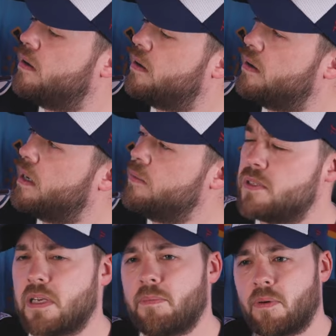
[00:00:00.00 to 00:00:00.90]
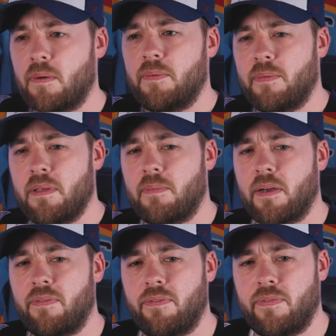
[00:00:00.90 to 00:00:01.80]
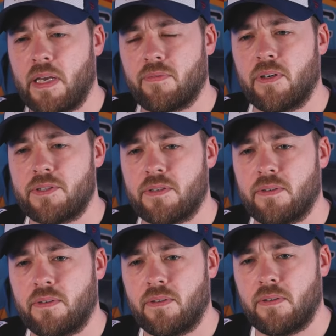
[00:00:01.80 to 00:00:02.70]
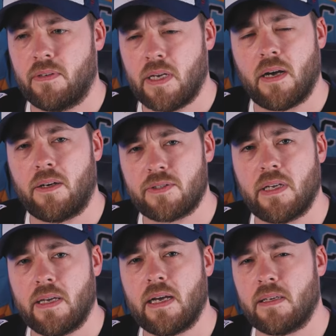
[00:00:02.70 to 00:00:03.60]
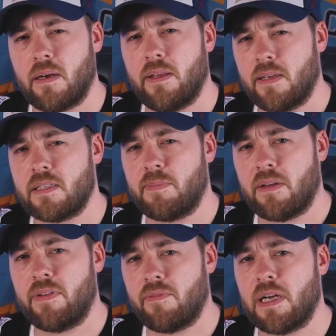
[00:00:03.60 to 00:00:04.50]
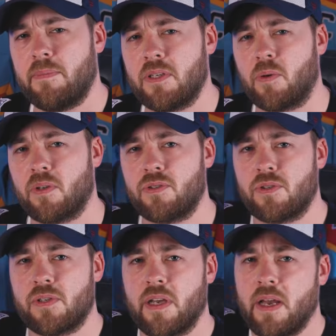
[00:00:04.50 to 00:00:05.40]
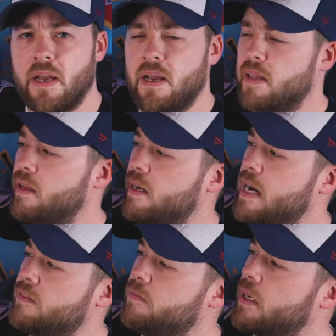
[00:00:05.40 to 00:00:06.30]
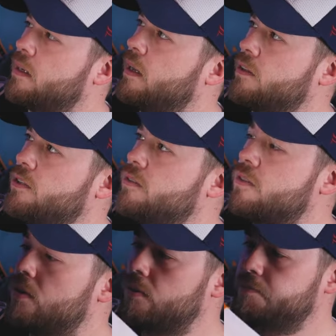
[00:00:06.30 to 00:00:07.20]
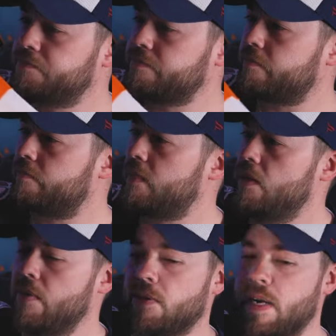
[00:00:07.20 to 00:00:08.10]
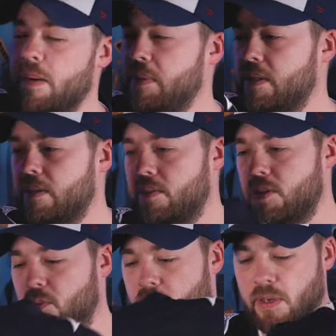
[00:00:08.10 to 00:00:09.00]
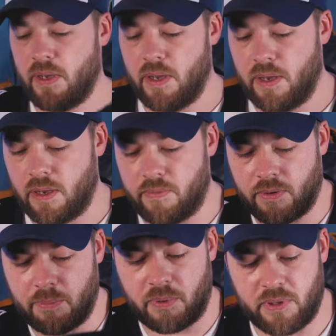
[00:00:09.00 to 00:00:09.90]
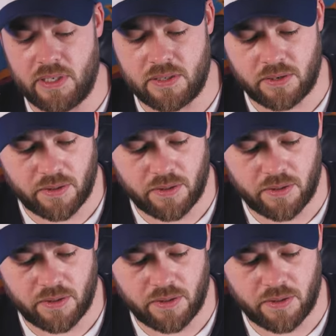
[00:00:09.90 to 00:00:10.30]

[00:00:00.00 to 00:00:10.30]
I would say probably my favorite. Yeah, I'll say, yeah, I think it's my favorite Edmonton Oilers jersey that I have in my collection. So very happy to get this one, and very pleased